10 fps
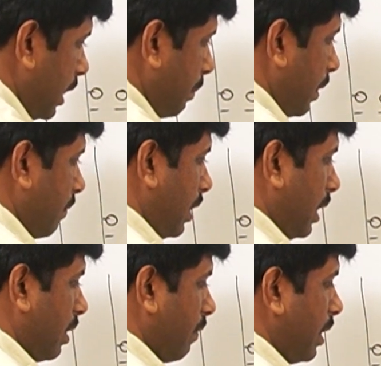deep of the
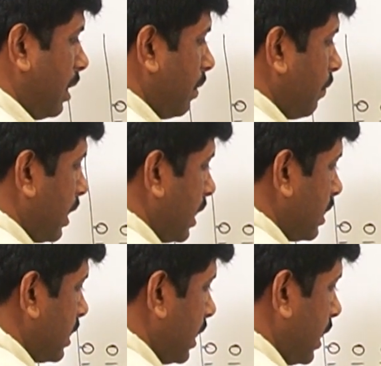liquid, we
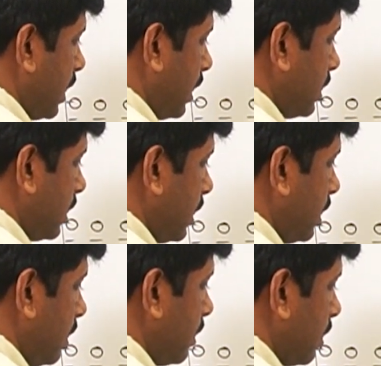can say that it is
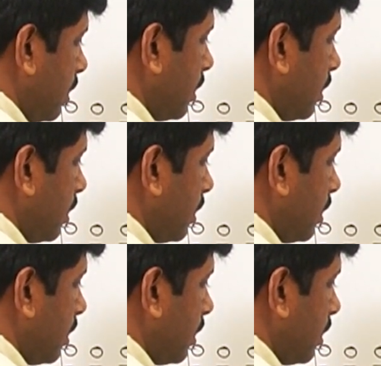the